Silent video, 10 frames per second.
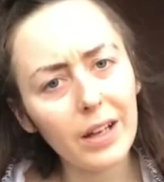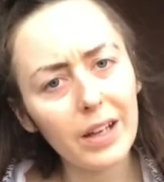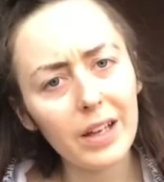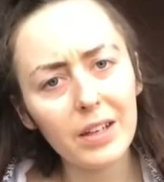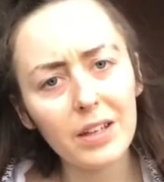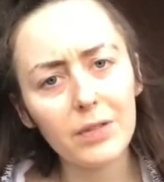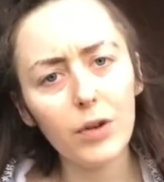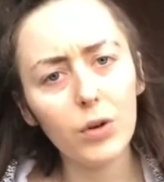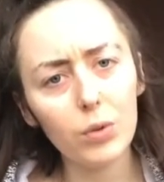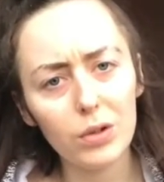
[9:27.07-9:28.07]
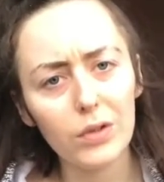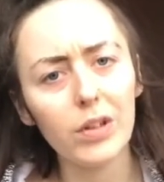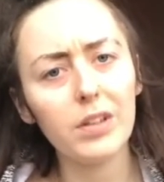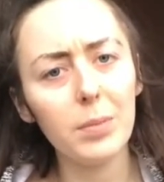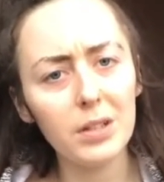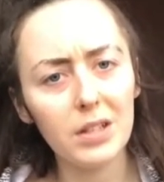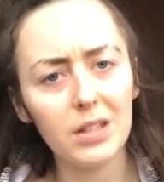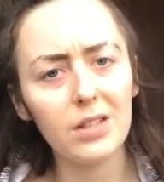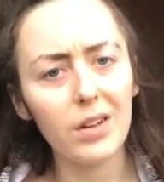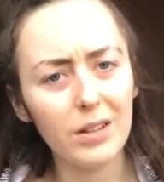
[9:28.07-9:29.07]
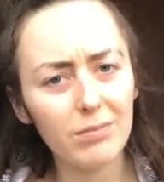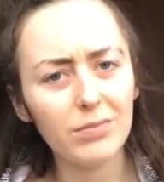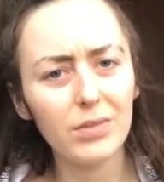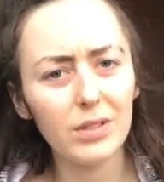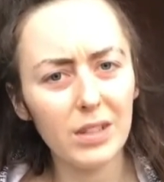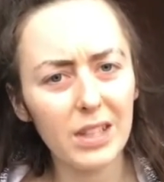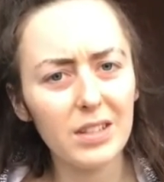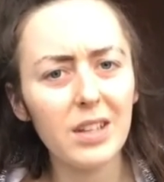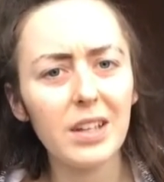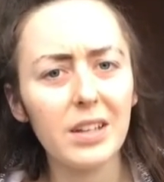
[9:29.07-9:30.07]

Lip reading: getting these phone calls after I had the blood test like the next day,